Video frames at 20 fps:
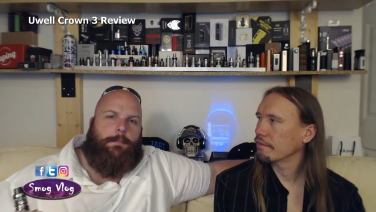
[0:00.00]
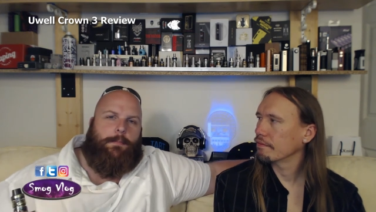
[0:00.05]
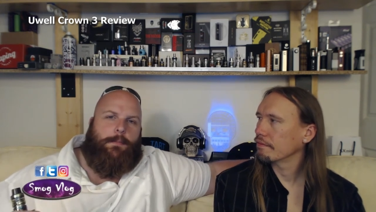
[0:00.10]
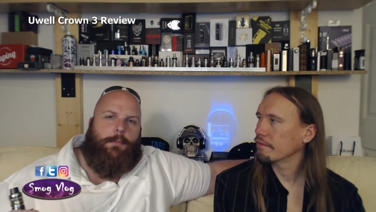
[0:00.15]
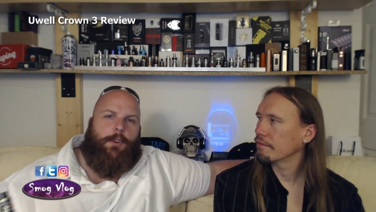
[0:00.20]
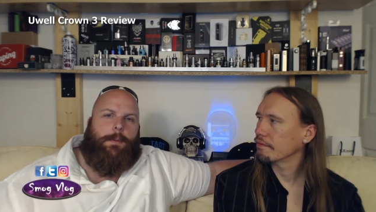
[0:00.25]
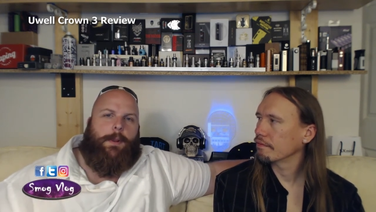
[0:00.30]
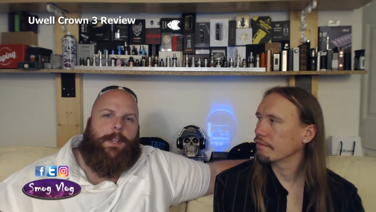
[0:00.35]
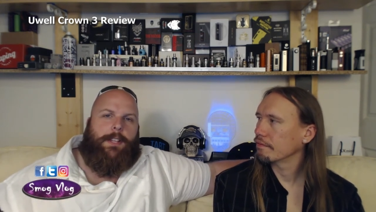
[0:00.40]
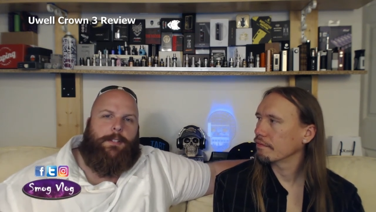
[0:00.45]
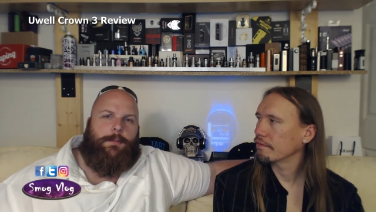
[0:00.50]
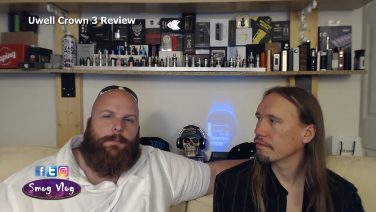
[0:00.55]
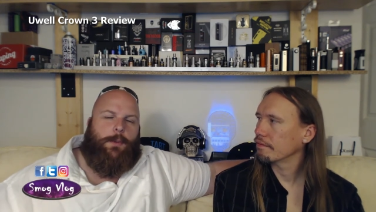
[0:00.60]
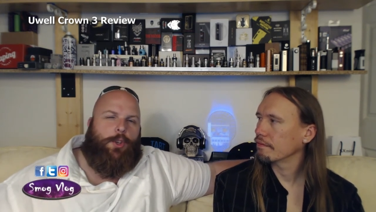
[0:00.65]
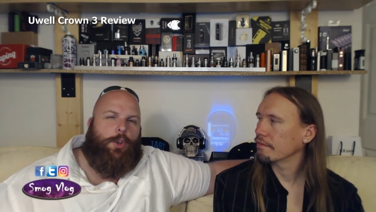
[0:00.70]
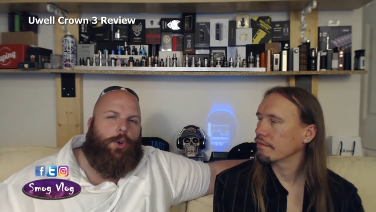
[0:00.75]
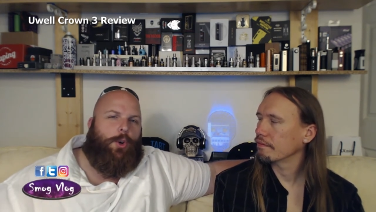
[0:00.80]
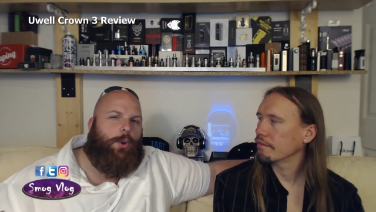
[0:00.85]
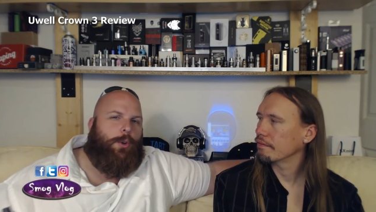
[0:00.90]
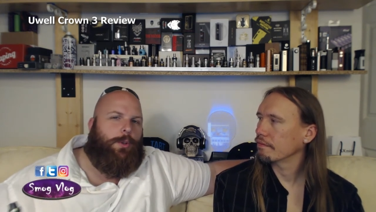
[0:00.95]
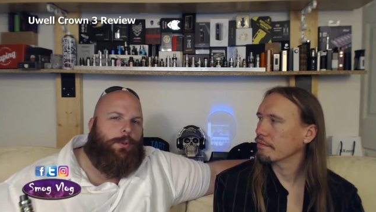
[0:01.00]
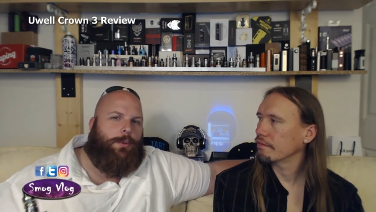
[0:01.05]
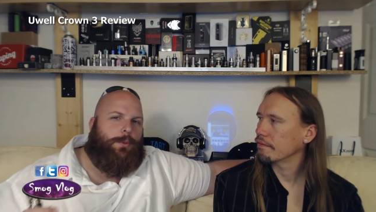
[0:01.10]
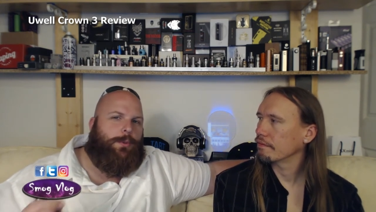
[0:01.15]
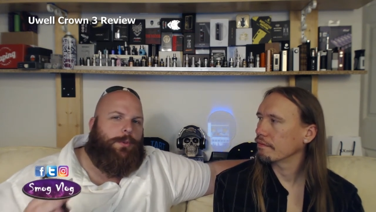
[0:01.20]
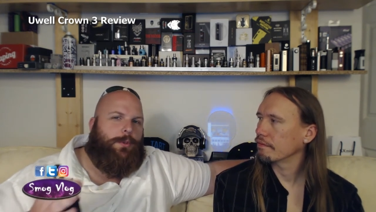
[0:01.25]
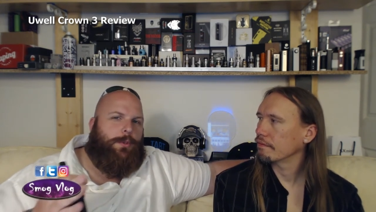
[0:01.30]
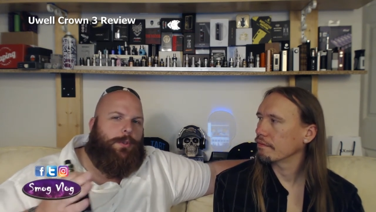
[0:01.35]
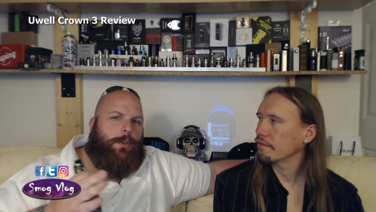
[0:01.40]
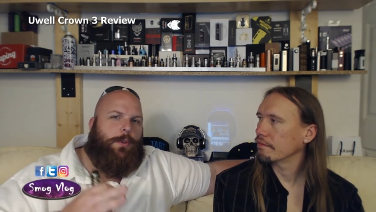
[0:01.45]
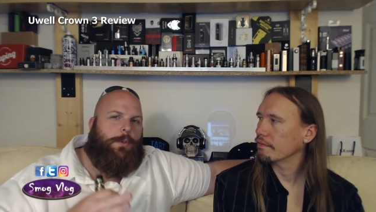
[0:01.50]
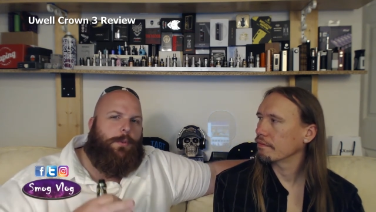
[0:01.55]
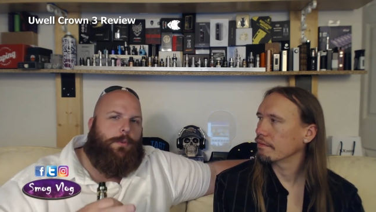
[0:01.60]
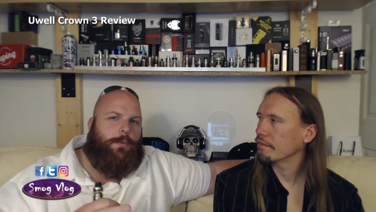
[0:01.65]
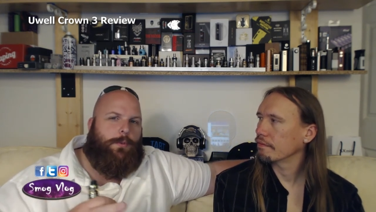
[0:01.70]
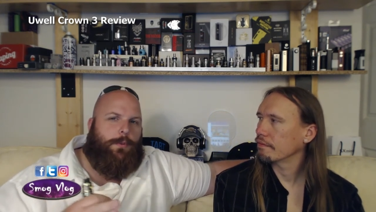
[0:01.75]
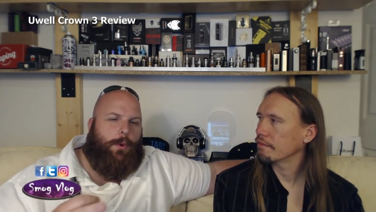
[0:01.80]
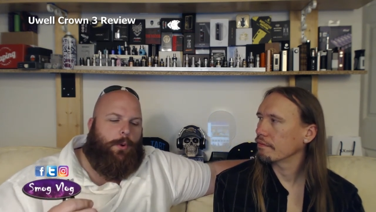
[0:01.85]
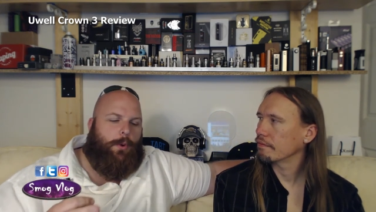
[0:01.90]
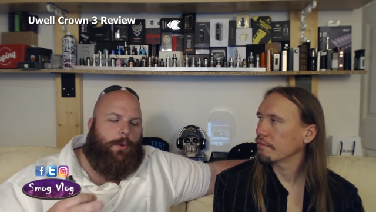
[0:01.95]
Speaker 1: replacement coils
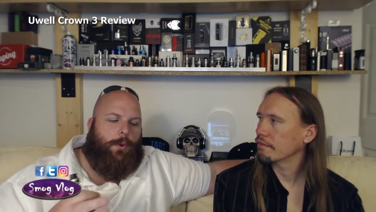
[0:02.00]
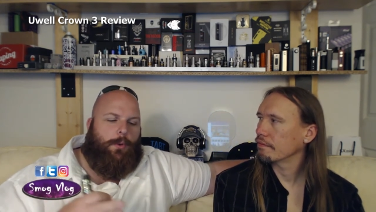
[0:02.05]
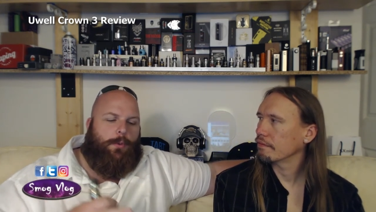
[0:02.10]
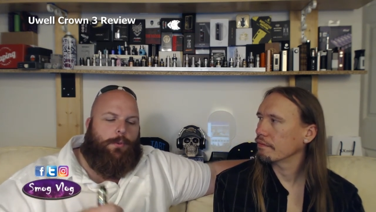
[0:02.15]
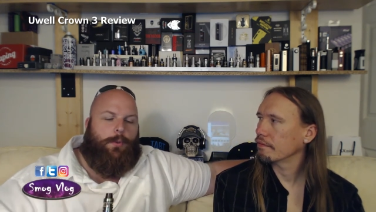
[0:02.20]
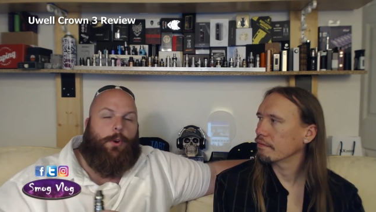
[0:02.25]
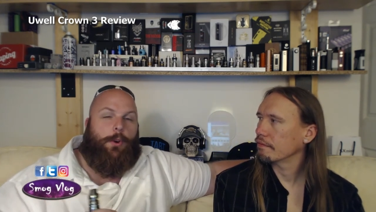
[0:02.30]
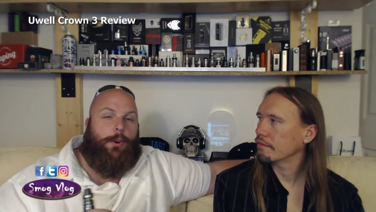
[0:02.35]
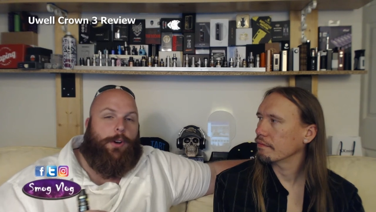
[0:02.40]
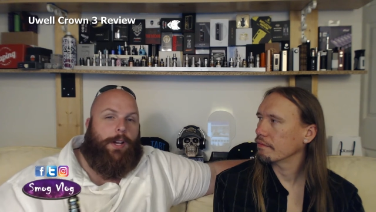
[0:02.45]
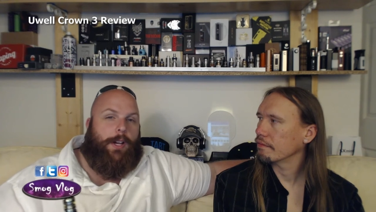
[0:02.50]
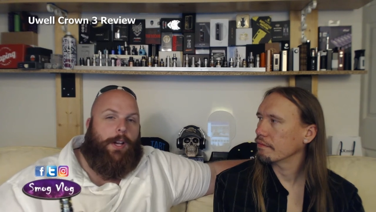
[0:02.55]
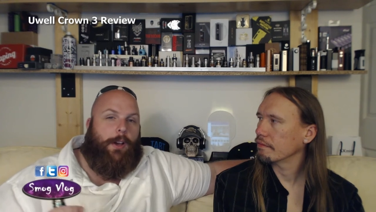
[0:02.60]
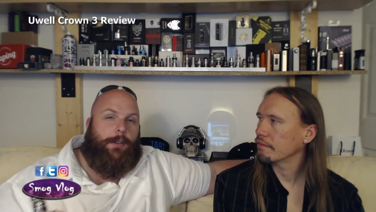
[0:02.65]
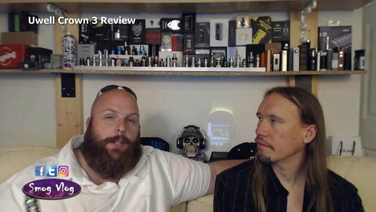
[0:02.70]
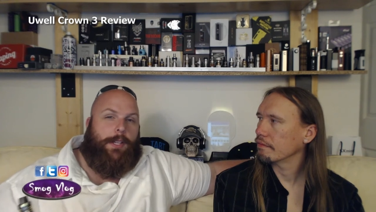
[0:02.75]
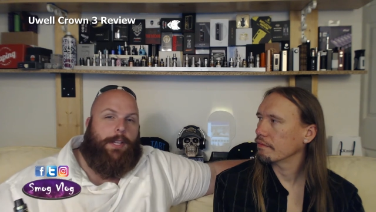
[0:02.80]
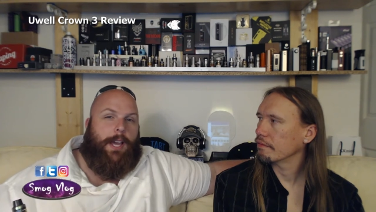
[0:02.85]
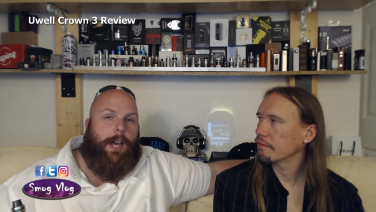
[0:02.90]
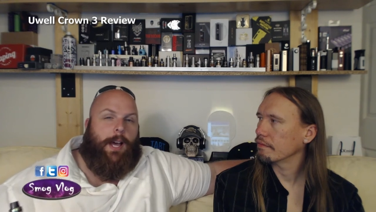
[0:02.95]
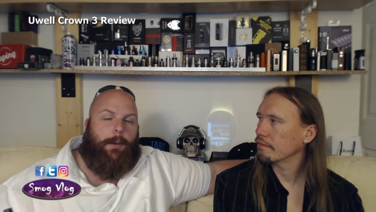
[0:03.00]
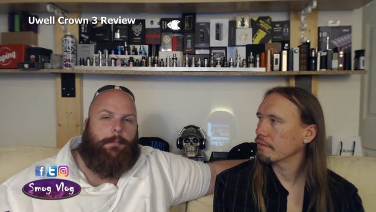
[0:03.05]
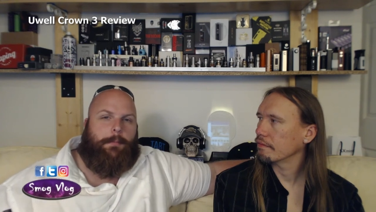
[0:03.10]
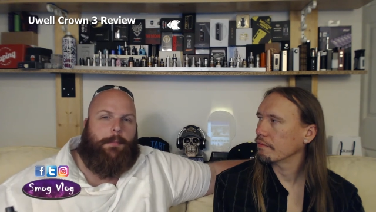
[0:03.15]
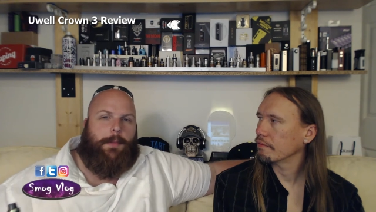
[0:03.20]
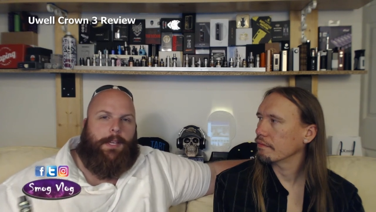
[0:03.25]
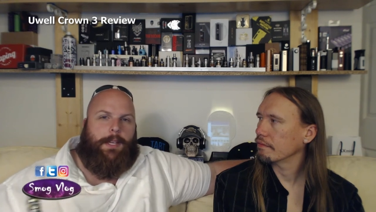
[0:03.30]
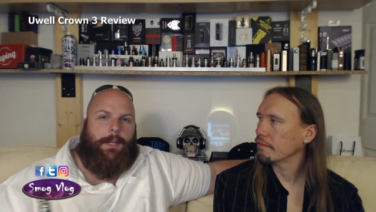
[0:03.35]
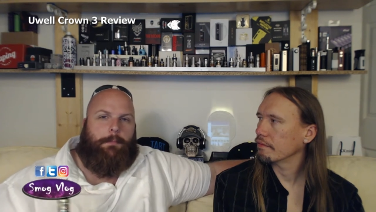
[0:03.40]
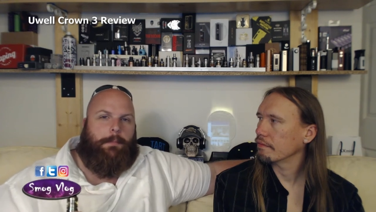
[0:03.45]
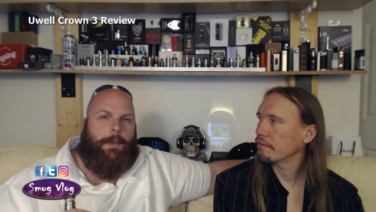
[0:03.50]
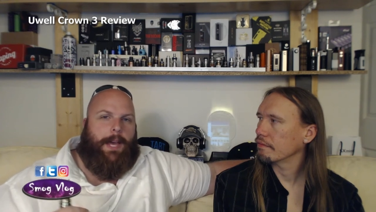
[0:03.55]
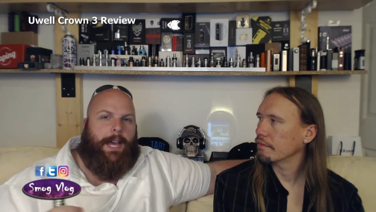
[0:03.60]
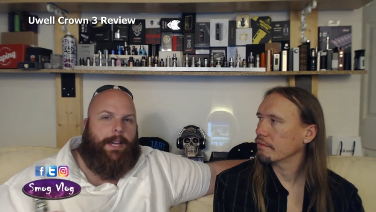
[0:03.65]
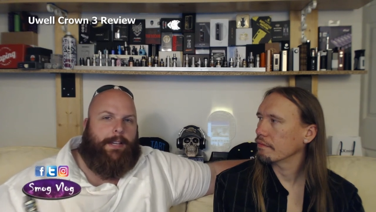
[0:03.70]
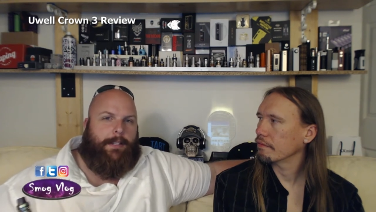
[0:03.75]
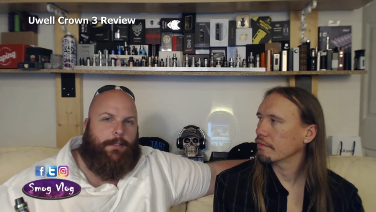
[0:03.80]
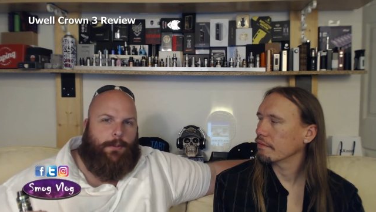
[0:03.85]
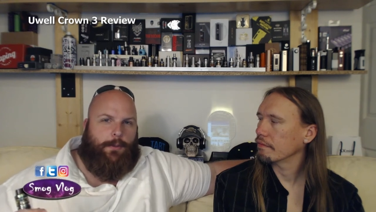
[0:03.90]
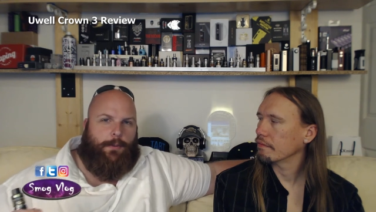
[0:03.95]
for for it only come in
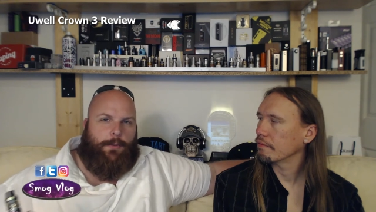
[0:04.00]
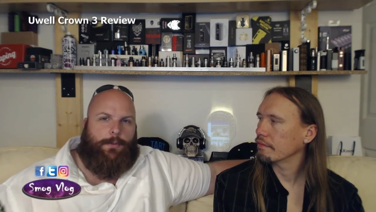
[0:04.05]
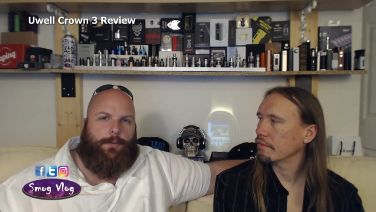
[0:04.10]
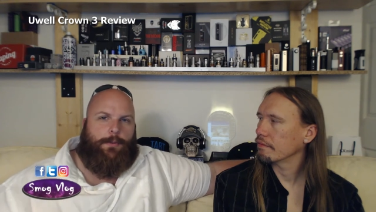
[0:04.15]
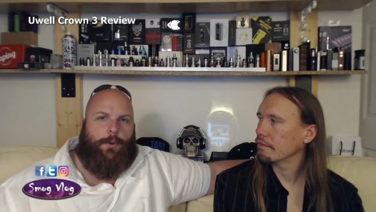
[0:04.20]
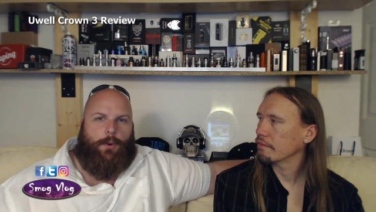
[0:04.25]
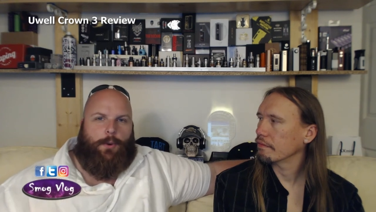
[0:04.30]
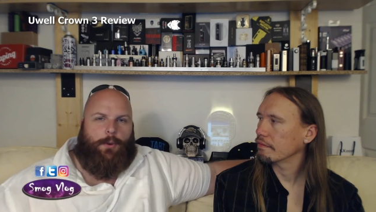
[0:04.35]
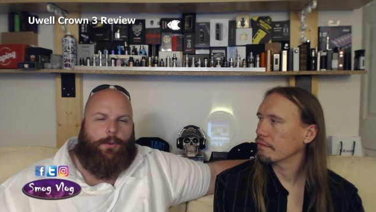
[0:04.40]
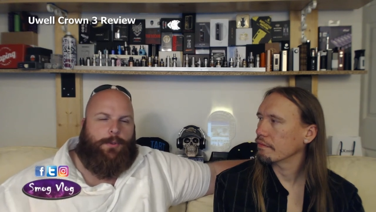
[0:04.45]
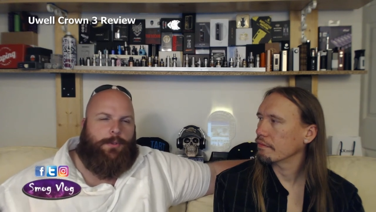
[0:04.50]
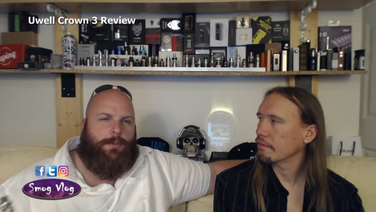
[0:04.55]
packs of four,